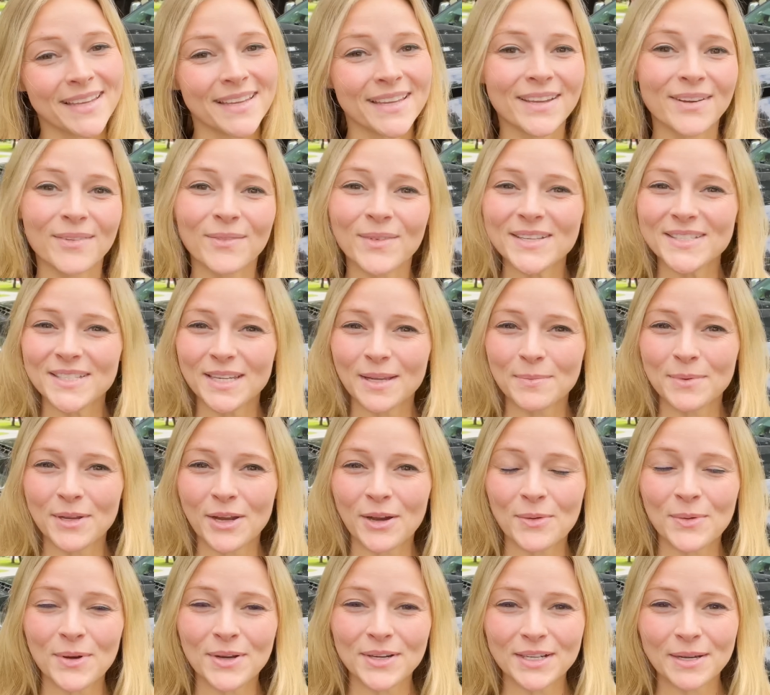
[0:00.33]
What's up,
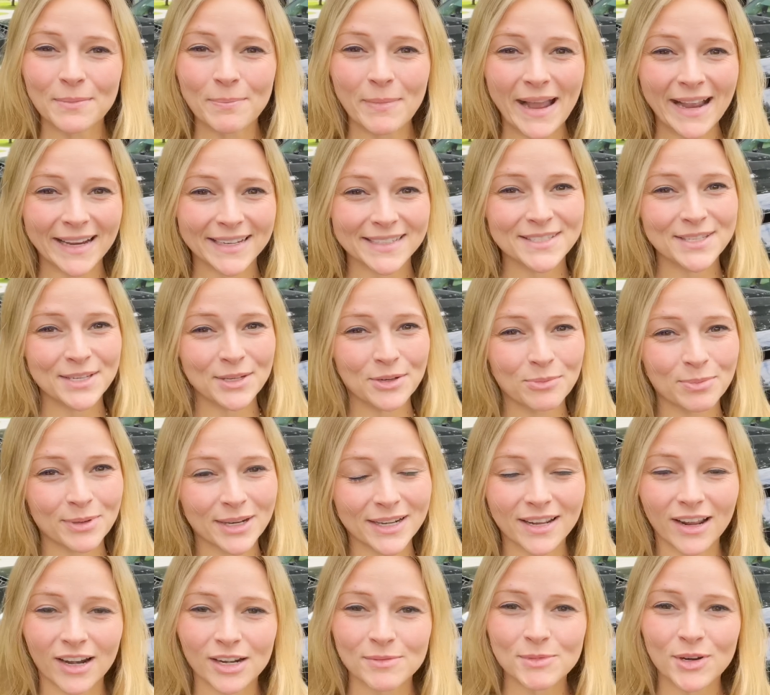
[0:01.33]
y'all? Welcome back to
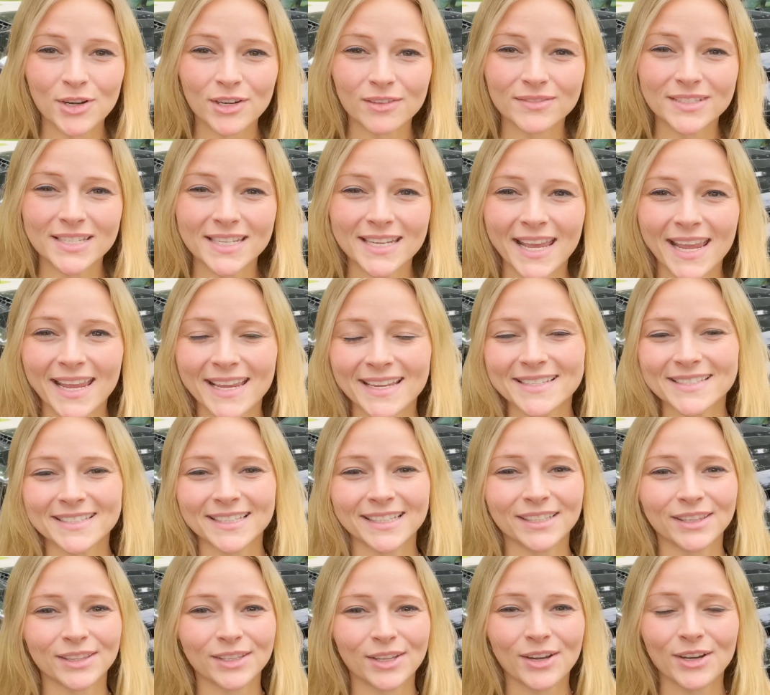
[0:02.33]
Brittany Automotive. Today is
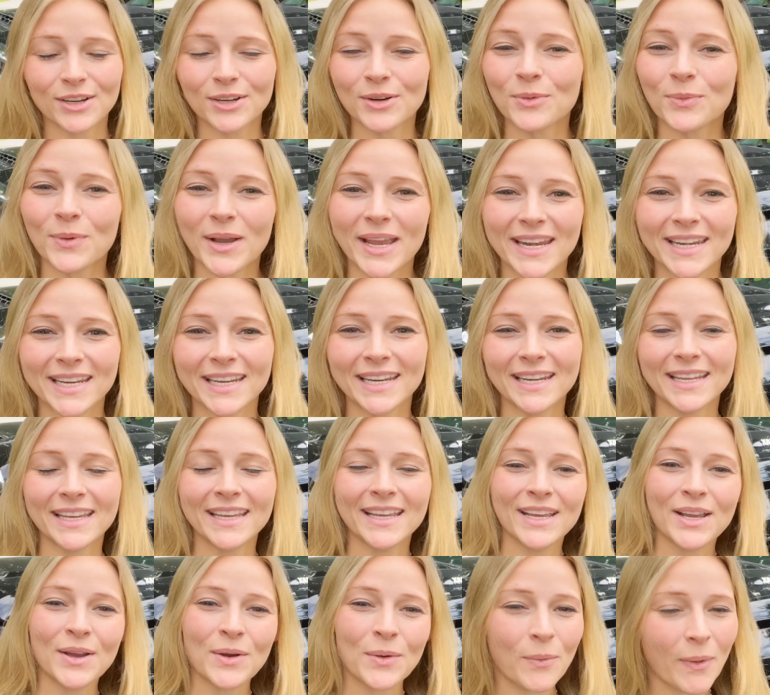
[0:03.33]
the long-awaited
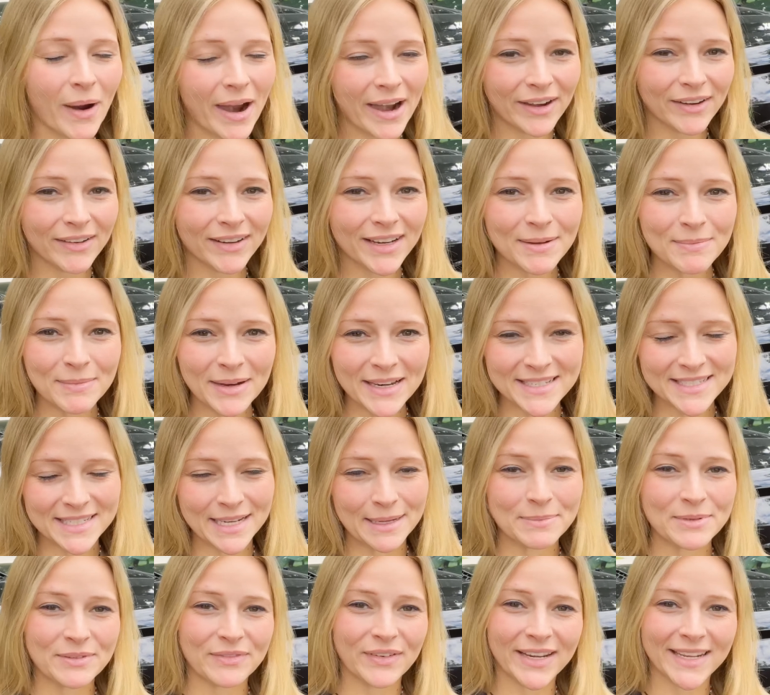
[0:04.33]
wiring in my
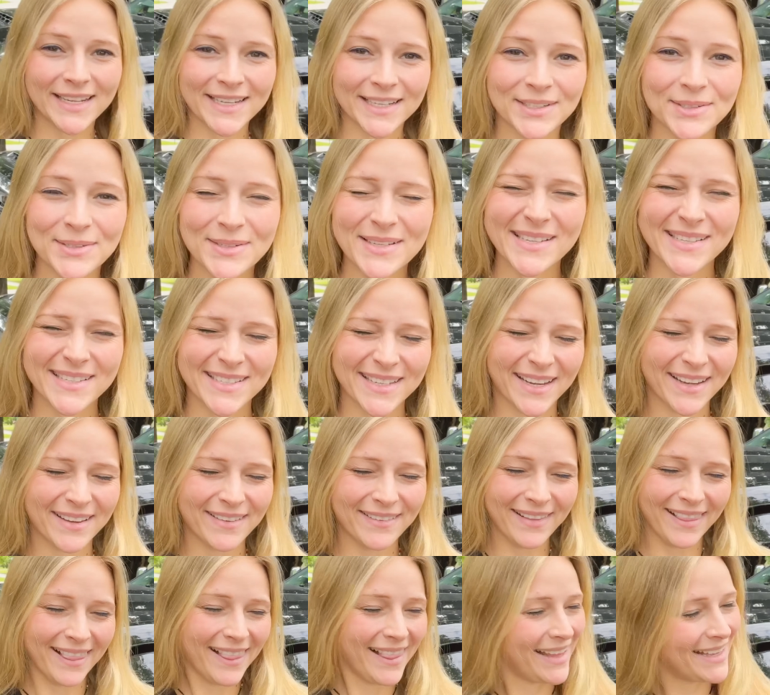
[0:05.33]
steps video,
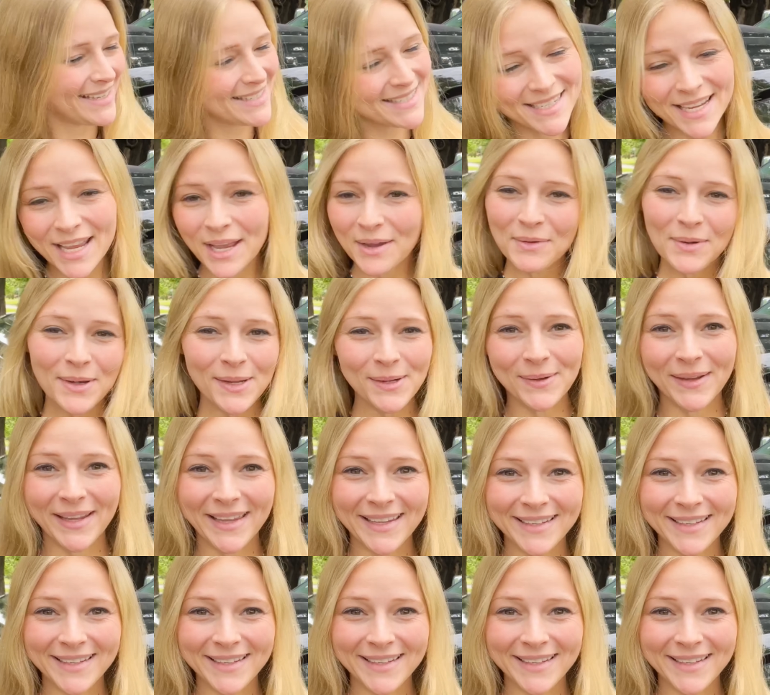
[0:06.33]
so let's go do it.